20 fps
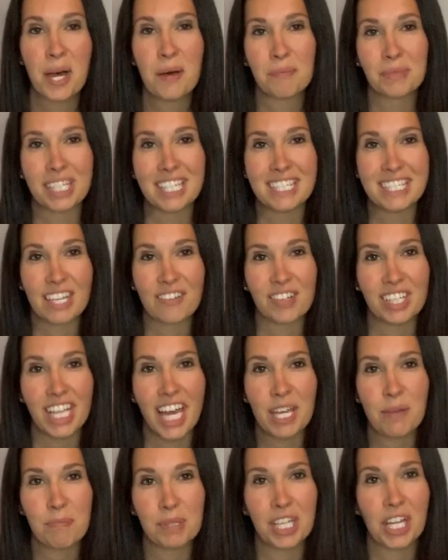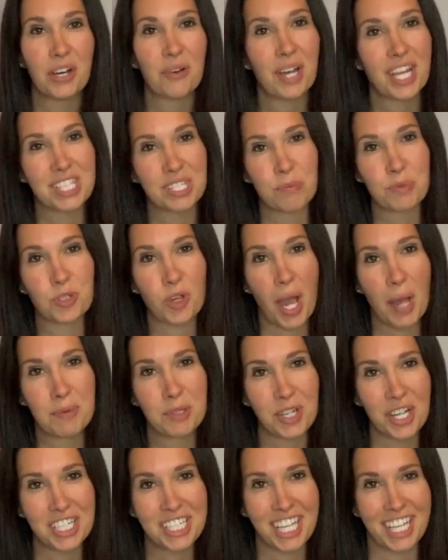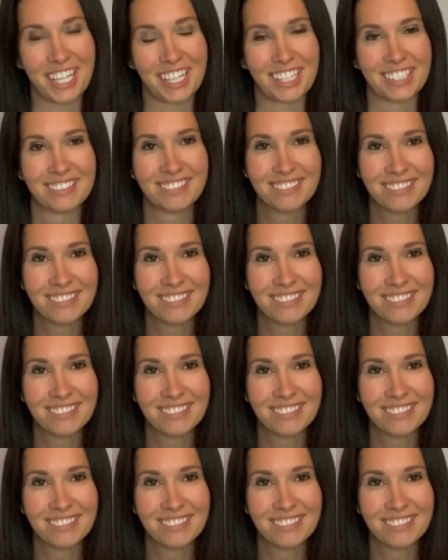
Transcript: please give a like below and subscribe to our channel.